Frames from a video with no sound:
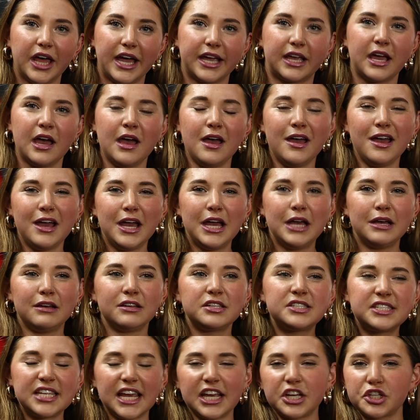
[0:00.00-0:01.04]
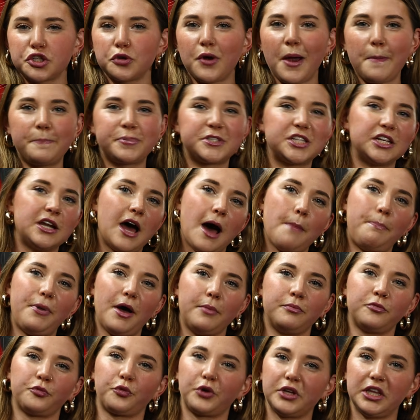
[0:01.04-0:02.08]
Like 6 reps and up,
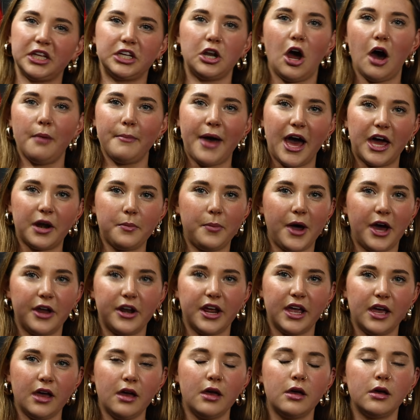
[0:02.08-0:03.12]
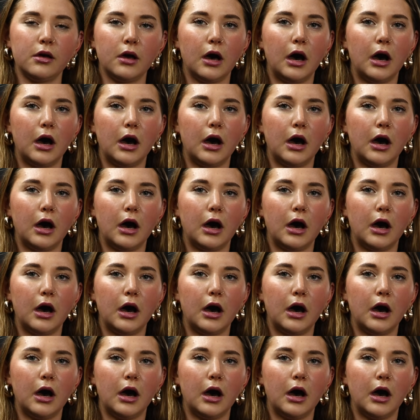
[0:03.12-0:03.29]
I'm really not mad about it.